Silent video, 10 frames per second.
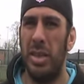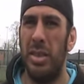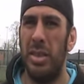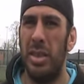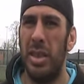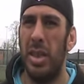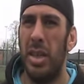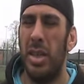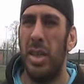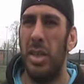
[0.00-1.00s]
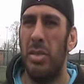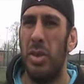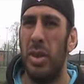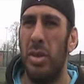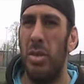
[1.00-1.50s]
It's
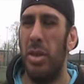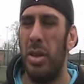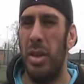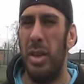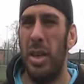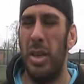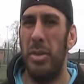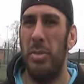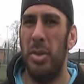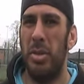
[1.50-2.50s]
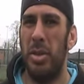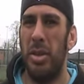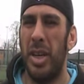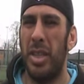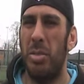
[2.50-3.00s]
really good, and it
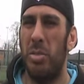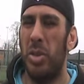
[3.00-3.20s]
takes a